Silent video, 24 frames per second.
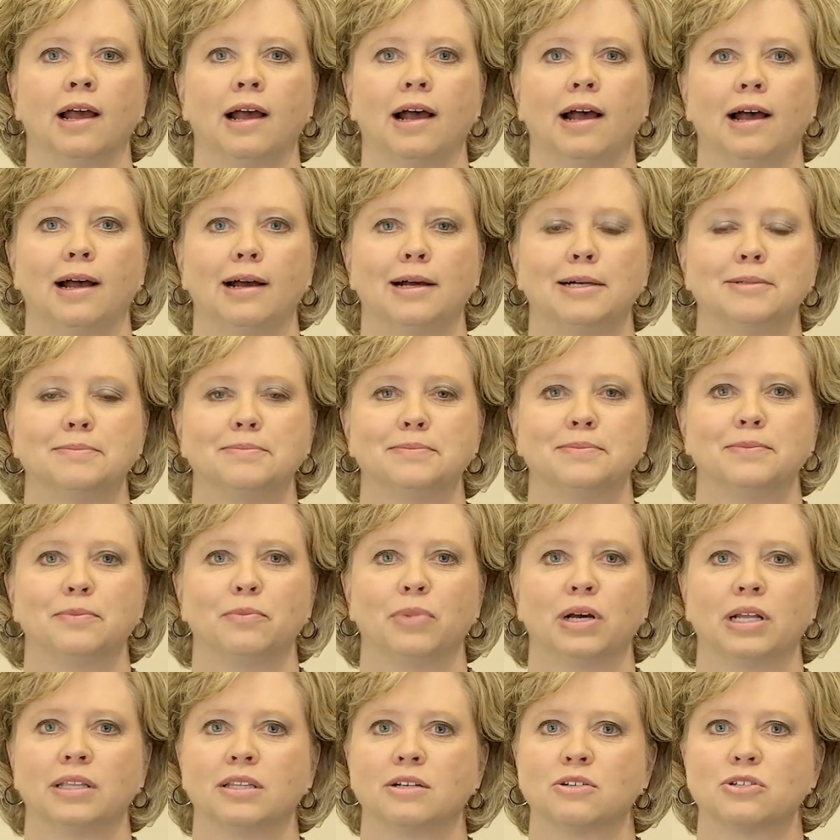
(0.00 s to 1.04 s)

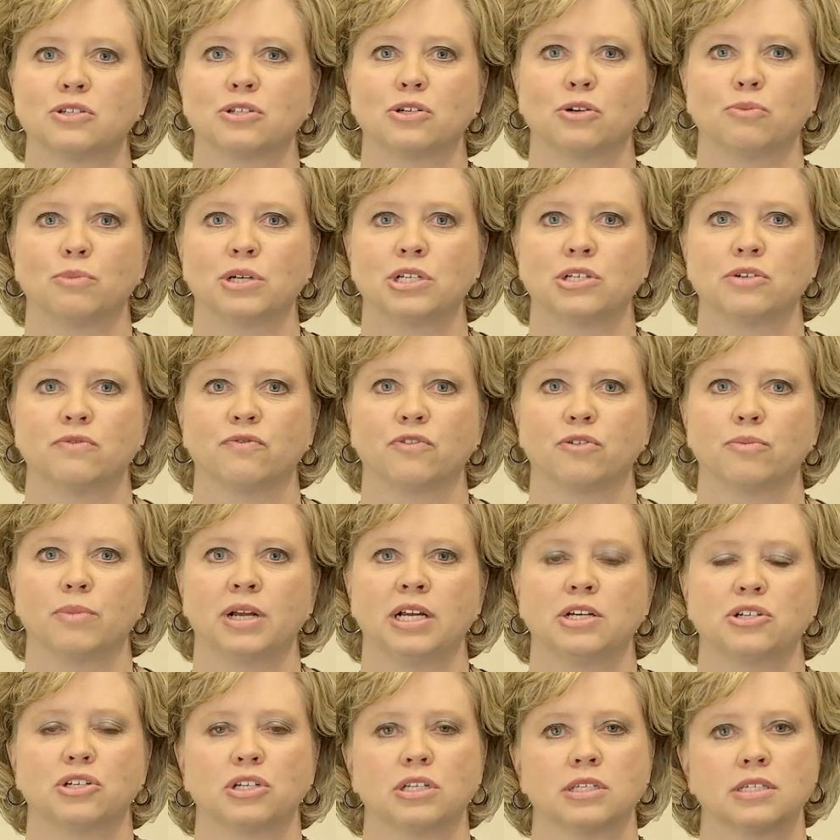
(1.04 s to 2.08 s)
but there's so much
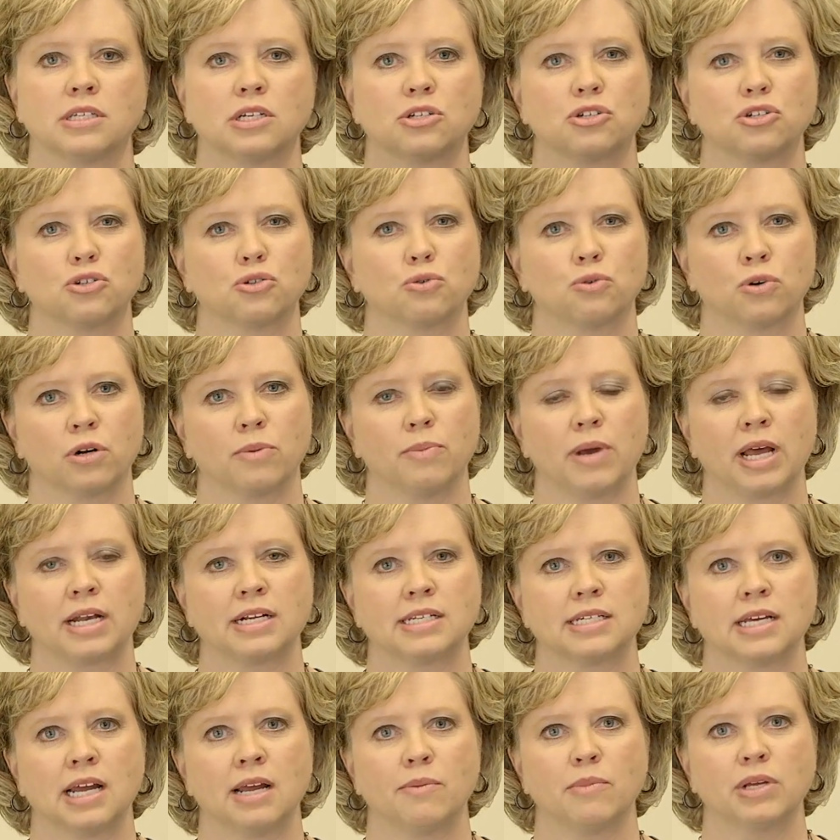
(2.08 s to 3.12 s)
information in such a short amount
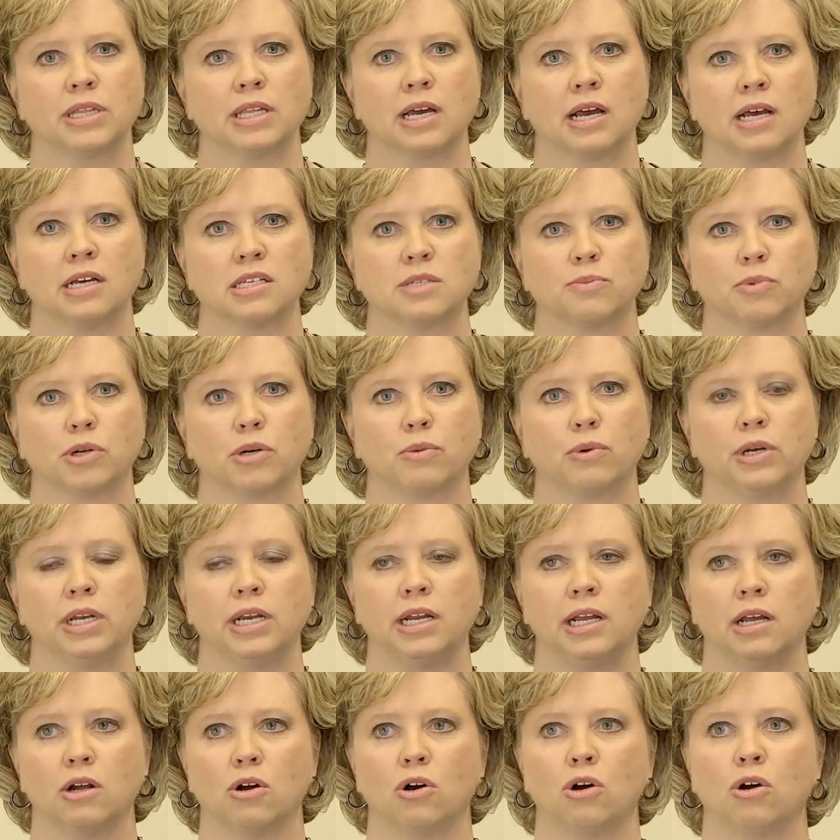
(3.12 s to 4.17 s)
of time at the hospital. When you
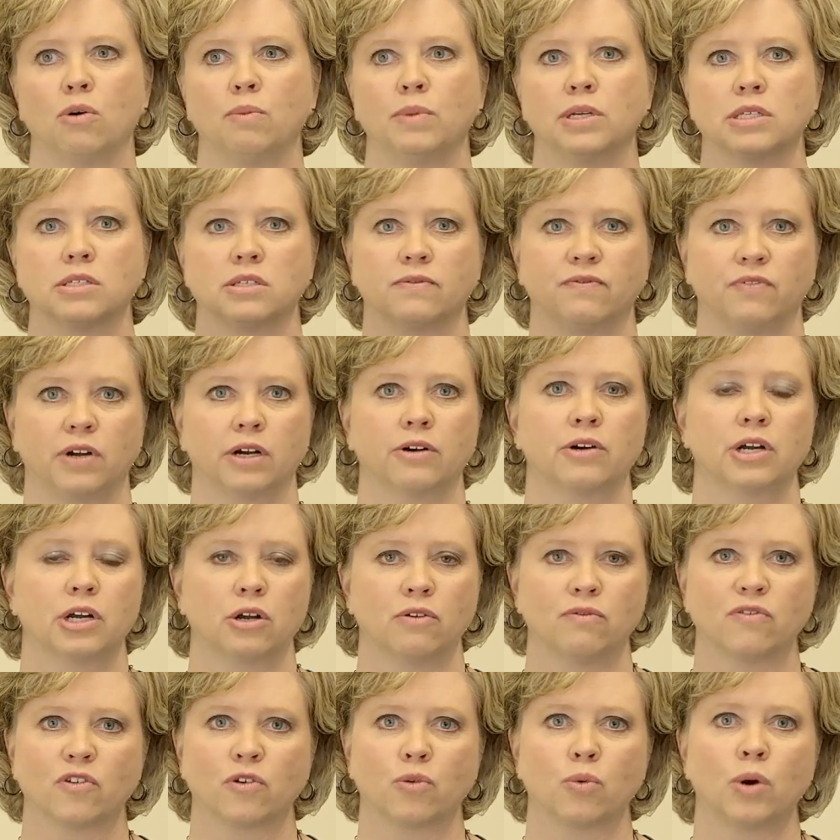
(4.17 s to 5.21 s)
get home, it's very
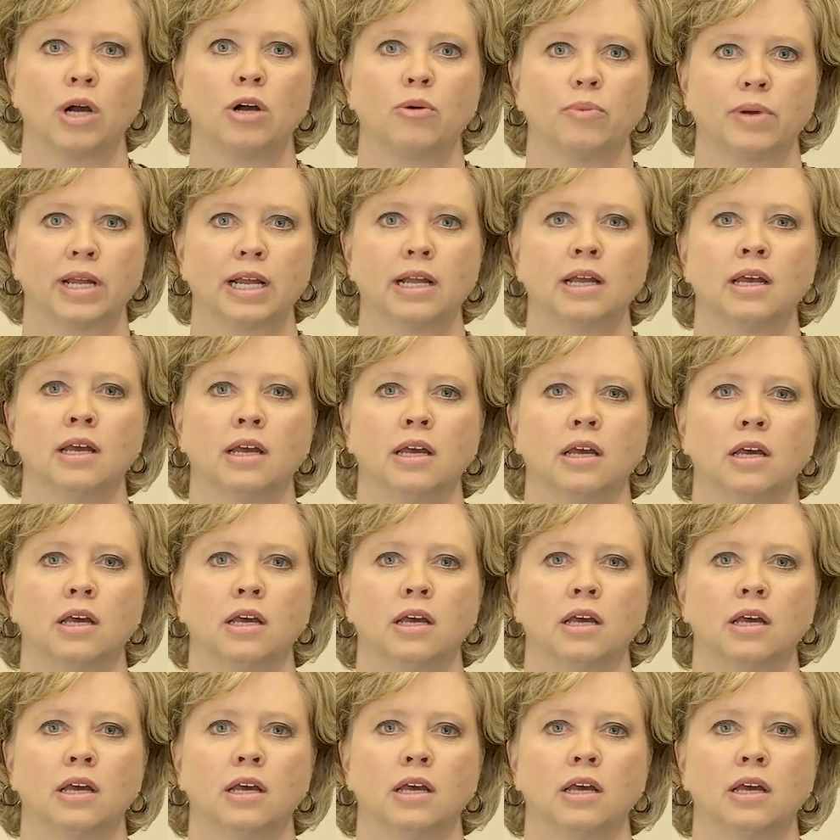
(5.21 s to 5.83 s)
overwhelming.